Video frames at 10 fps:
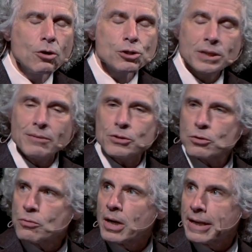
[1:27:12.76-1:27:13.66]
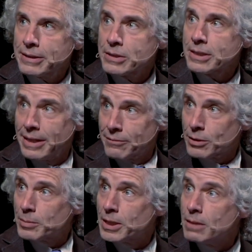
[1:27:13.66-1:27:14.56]
Ocean levels will rise
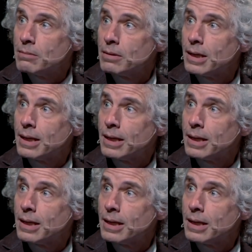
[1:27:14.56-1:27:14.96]
inevitably.